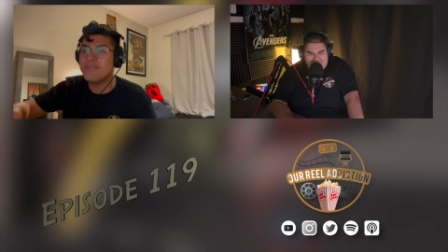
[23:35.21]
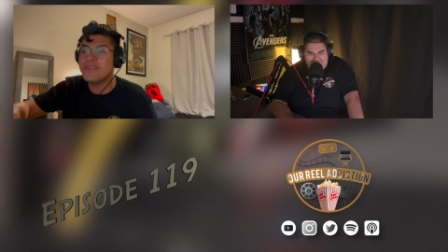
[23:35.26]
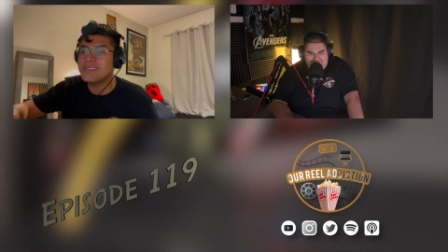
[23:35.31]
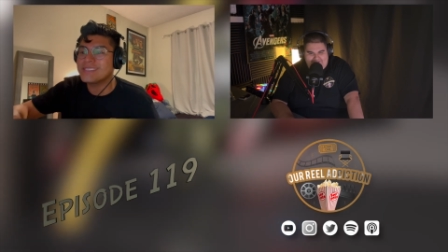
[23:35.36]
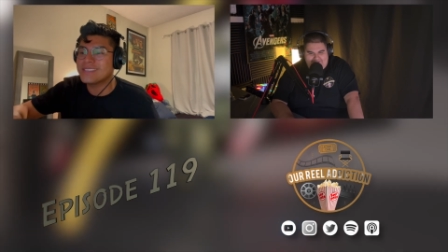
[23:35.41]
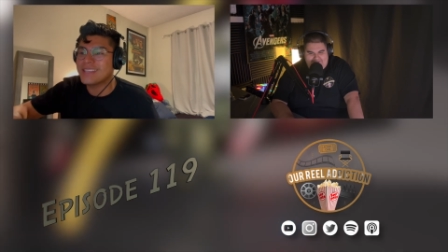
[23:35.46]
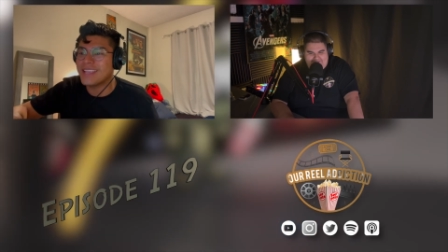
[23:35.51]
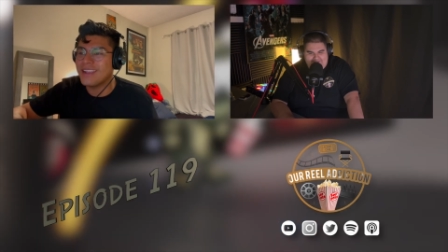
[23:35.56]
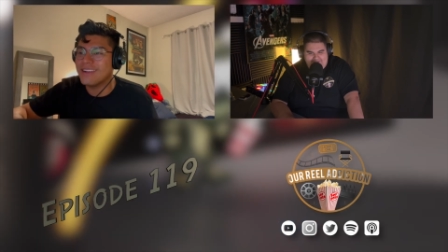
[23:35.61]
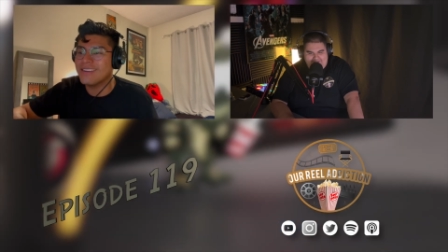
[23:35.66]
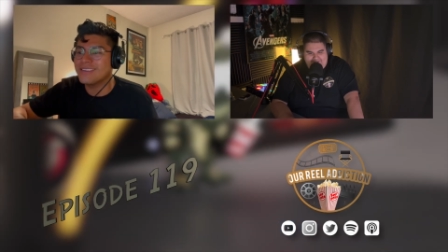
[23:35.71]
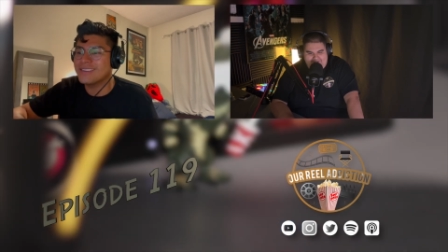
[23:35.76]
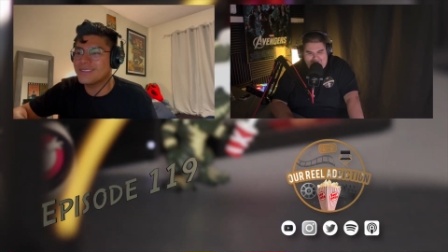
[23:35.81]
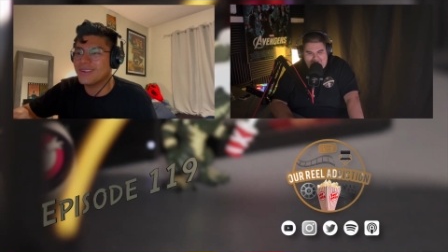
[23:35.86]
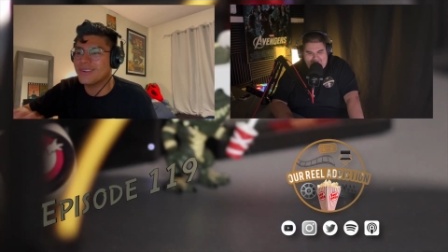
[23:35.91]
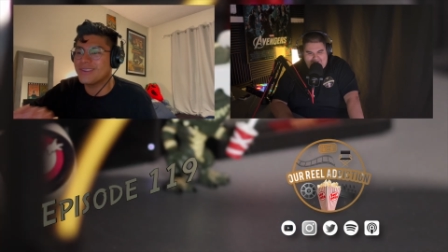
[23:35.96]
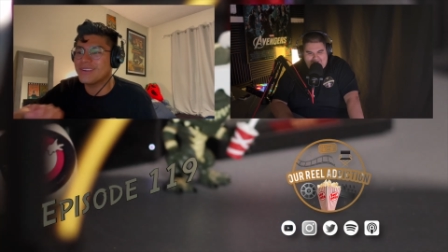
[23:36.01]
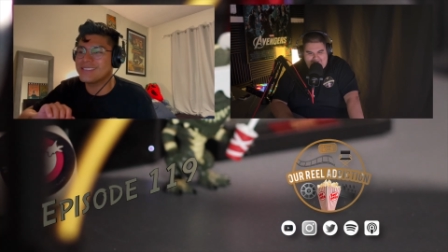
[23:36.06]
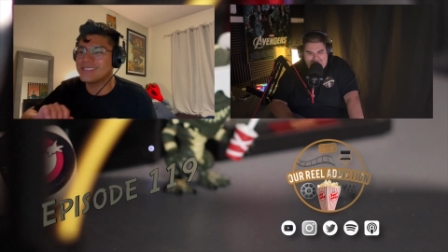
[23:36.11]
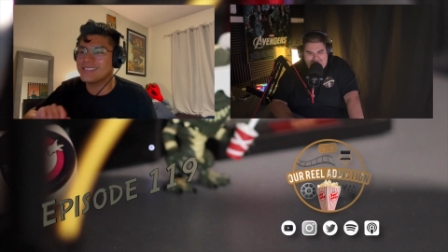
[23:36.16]
his
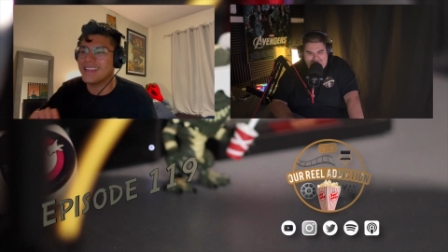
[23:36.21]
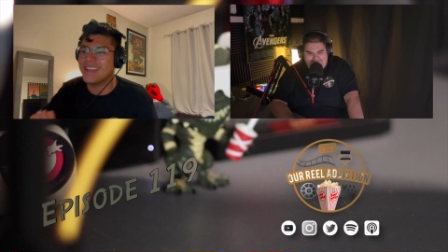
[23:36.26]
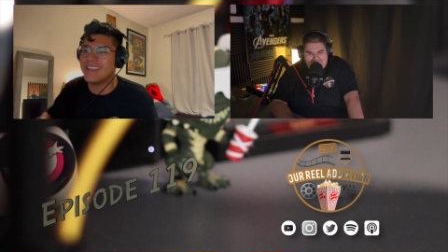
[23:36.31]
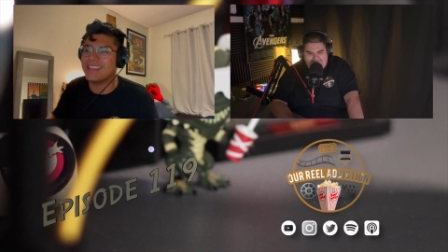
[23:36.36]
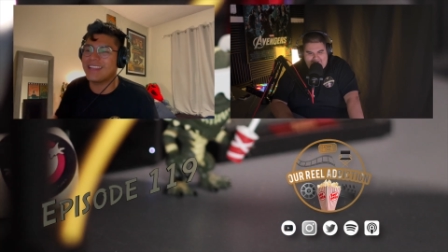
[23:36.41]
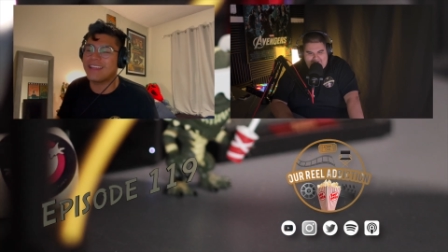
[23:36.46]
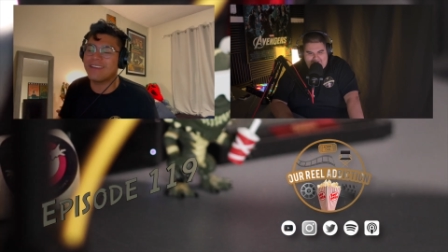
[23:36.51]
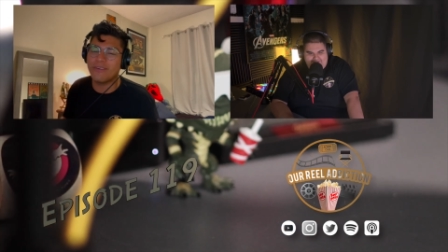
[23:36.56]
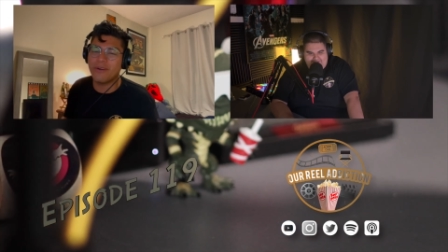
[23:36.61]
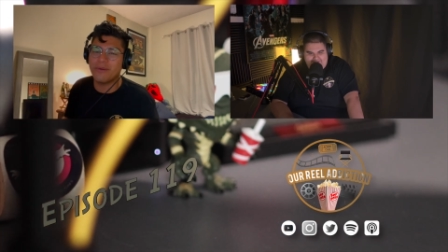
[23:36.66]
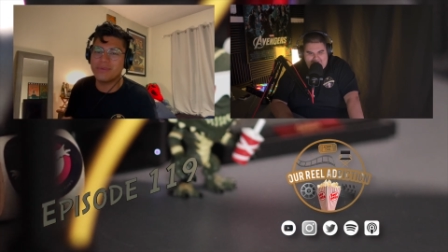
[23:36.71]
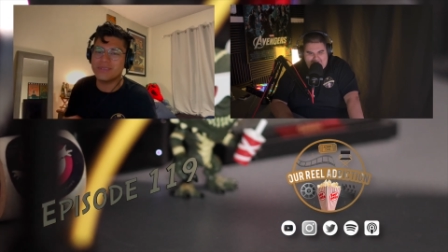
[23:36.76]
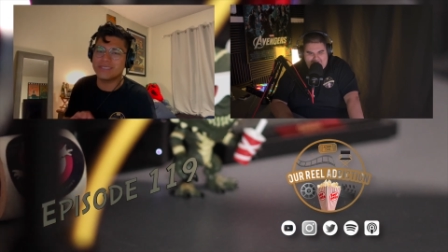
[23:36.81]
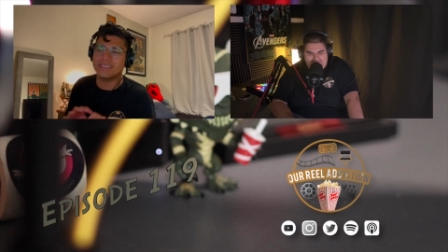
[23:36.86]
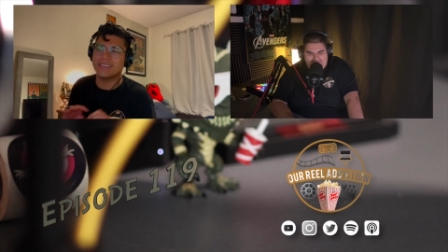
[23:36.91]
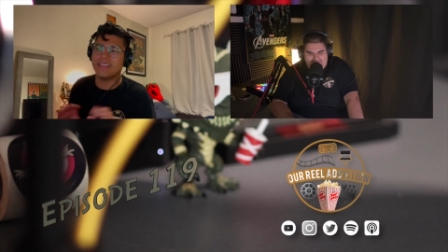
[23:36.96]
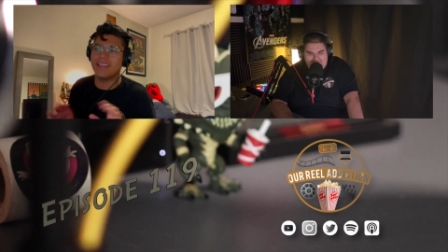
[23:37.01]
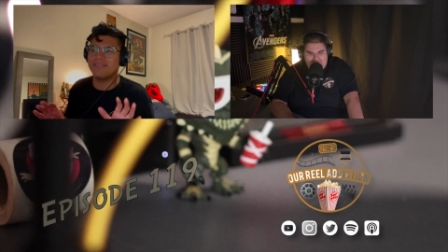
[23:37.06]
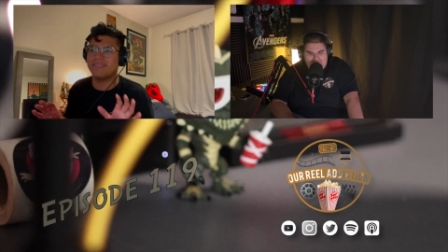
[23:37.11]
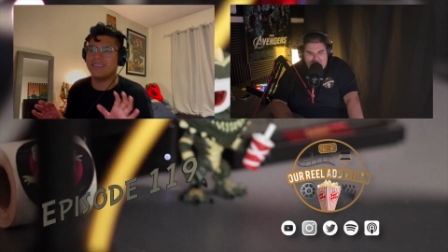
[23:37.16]
character design. I've always
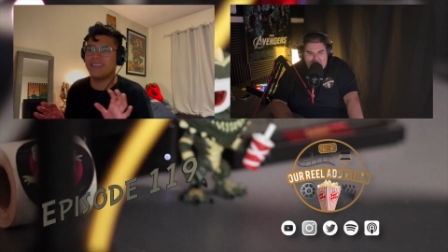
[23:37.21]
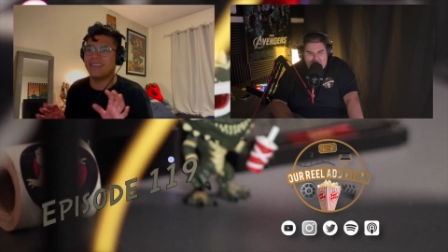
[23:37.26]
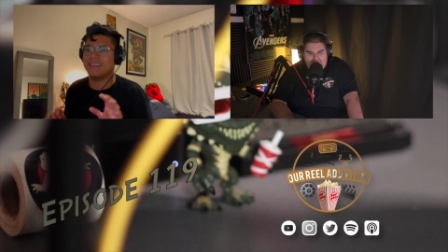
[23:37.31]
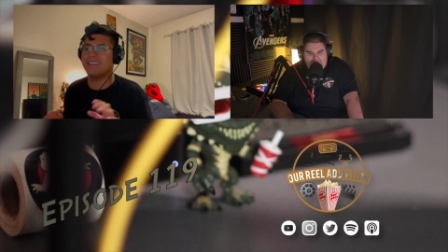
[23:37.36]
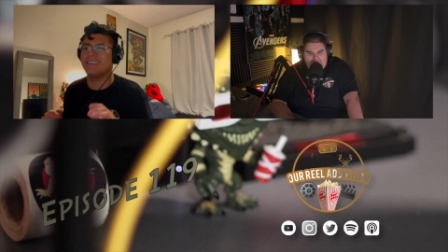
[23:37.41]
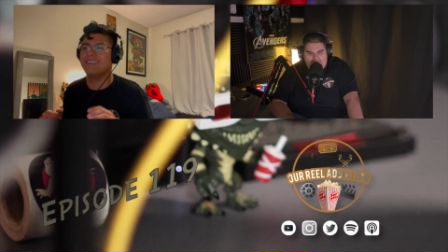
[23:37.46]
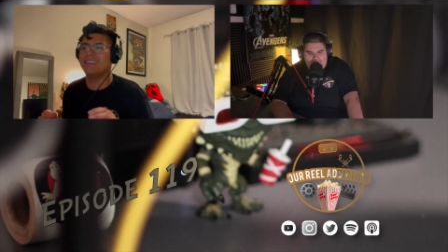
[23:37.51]
loved it.